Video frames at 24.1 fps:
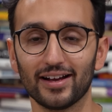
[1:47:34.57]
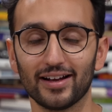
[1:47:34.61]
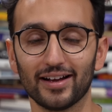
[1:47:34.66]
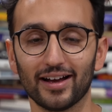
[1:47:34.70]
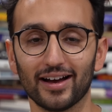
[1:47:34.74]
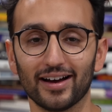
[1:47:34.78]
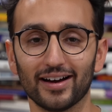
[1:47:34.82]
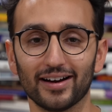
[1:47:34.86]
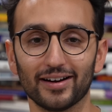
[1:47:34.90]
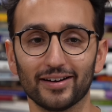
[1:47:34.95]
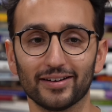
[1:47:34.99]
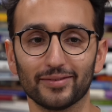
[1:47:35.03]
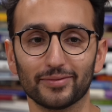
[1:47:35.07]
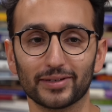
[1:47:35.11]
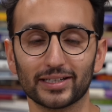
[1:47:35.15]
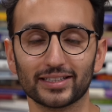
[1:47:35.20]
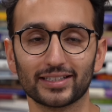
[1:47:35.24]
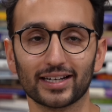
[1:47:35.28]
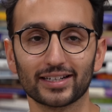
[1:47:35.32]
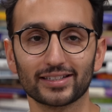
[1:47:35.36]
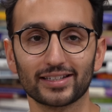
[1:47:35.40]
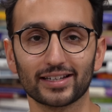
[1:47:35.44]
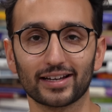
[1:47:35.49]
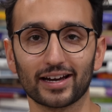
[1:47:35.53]
Uh, but it's
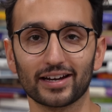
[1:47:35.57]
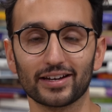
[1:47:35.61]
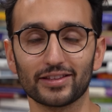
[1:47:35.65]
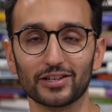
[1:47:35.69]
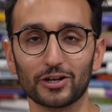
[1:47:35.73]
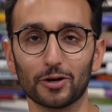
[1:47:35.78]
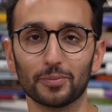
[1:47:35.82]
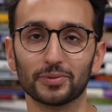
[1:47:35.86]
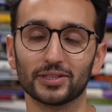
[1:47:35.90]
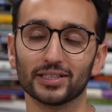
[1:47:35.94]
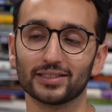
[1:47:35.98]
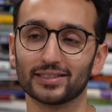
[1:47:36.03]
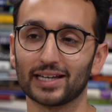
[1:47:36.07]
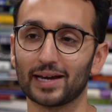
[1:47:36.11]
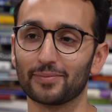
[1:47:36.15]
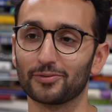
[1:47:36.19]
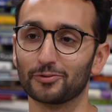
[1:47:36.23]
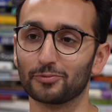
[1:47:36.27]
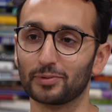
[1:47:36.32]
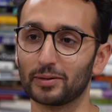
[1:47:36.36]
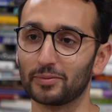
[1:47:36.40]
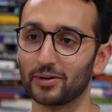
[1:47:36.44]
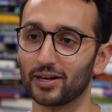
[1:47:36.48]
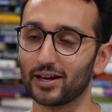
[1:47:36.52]
actually kind of the opposite's
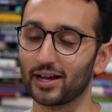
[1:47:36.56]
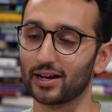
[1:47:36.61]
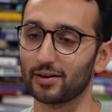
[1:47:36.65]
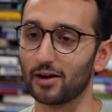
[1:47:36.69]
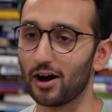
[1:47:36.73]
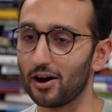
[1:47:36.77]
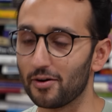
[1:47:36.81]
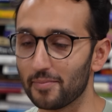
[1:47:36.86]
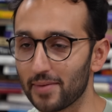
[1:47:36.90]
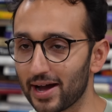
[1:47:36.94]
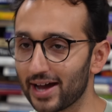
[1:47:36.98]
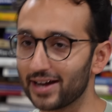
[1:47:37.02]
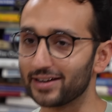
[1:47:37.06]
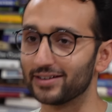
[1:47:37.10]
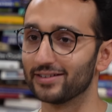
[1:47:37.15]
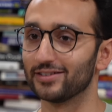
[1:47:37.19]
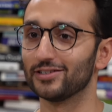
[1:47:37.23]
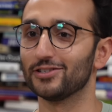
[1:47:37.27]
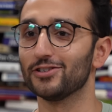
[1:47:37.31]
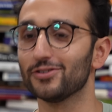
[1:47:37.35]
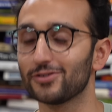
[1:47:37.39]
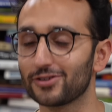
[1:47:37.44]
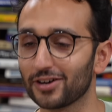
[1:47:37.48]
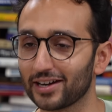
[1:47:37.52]
happened. People are like, oh man,
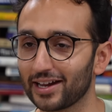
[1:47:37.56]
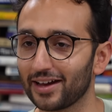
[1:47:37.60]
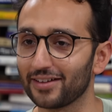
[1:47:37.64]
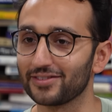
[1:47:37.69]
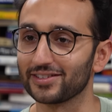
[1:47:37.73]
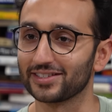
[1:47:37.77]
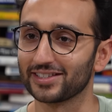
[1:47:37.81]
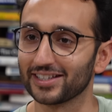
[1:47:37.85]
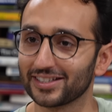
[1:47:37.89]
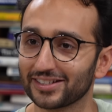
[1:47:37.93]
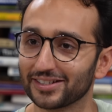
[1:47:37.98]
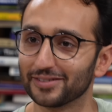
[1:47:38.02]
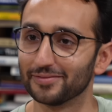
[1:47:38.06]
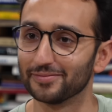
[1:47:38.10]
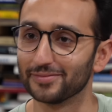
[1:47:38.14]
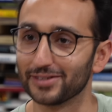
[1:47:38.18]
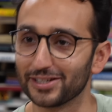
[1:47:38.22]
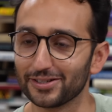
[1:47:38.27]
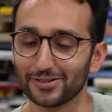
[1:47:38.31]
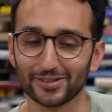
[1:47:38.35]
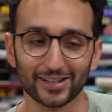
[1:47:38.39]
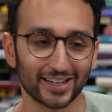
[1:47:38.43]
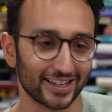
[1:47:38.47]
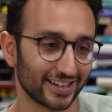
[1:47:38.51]
you got out of the system.
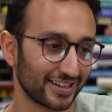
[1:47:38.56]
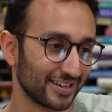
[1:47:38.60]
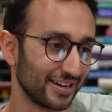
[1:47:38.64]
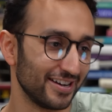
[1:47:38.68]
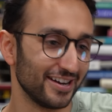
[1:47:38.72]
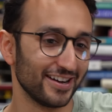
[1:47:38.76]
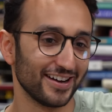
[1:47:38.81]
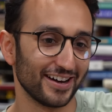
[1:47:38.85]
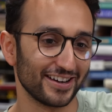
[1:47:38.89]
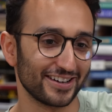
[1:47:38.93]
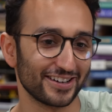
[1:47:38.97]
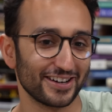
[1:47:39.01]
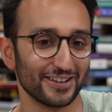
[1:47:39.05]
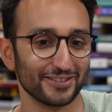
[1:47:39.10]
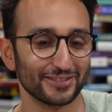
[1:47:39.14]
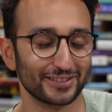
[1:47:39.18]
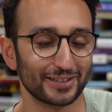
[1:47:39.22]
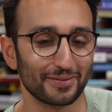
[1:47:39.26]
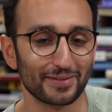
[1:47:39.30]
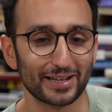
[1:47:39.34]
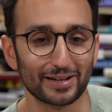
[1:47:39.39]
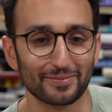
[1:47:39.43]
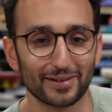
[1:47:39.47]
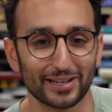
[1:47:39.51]
You like, I don't know,
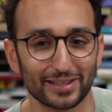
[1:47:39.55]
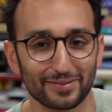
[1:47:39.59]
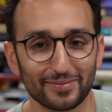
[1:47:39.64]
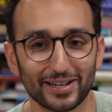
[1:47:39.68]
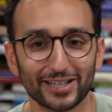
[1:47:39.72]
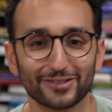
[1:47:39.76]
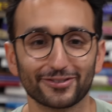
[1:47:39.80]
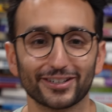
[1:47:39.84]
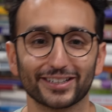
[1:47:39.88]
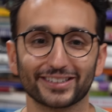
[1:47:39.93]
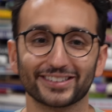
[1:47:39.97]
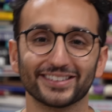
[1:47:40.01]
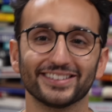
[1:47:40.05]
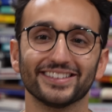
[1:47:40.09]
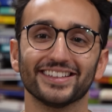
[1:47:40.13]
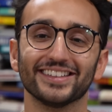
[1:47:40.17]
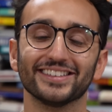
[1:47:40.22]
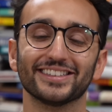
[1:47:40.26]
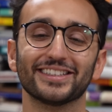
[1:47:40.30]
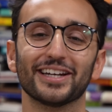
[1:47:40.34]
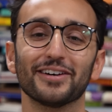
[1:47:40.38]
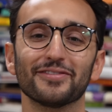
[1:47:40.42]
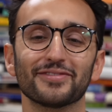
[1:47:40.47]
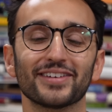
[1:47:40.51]
something about the Matrix and,
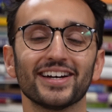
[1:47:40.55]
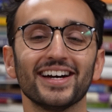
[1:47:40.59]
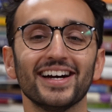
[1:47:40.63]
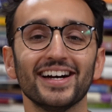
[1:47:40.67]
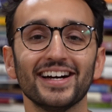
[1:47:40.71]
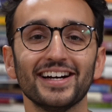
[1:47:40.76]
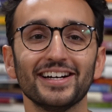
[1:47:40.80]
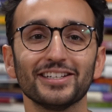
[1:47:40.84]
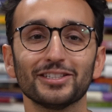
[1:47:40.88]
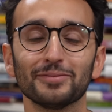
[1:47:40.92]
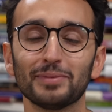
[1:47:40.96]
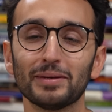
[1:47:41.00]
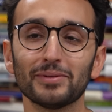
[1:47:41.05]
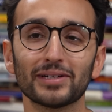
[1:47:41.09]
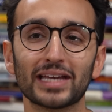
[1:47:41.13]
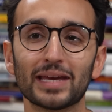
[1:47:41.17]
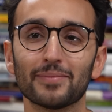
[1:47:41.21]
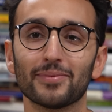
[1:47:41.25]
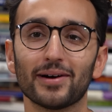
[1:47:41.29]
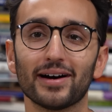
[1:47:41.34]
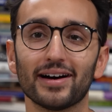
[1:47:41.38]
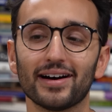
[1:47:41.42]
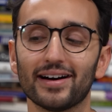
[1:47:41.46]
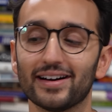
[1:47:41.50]
and stuff. So people
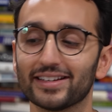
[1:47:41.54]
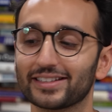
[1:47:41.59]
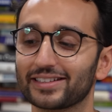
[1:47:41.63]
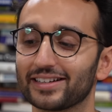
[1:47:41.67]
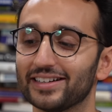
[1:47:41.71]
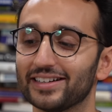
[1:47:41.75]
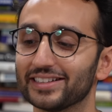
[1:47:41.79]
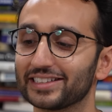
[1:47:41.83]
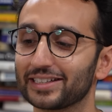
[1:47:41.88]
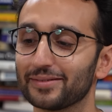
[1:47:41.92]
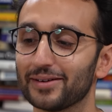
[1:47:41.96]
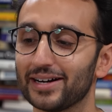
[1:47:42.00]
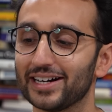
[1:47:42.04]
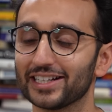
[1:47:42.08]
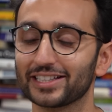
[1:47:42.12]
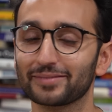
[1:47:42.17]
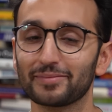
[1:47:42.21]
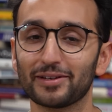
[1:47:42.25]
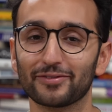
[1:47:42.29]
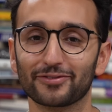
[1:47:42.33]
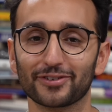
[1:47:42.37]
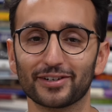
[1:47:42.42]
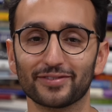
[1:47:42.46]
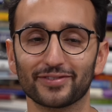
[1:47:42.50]
keep ask, ask, ask
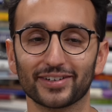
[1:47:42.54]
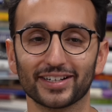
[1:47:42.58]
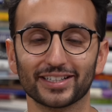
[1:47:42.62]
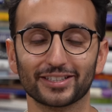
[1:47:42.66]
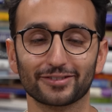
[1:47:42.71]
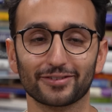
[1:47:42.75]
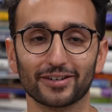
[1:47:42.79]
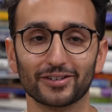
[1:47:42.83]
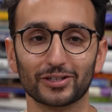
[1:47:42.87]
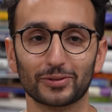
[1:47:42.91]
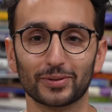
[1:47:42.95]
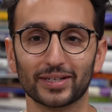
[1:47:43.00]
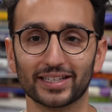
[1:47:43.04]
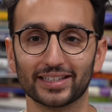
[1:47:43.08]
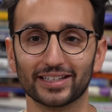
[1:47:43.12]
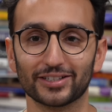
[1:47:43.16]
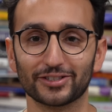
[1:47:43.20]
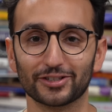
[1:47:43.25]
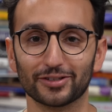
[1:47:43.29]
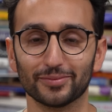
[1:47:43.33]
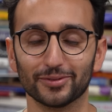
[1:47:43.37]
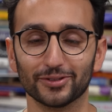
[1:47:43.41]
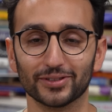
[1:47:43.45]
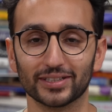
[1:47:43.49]
me for advice around quitting their
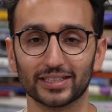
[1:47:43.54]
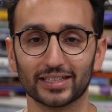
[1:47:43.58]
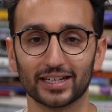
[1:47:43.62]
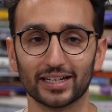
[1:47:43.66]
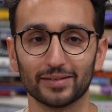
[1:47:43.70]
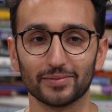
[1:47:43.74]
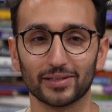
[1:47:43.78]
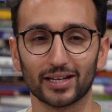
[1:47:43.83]
job all the time.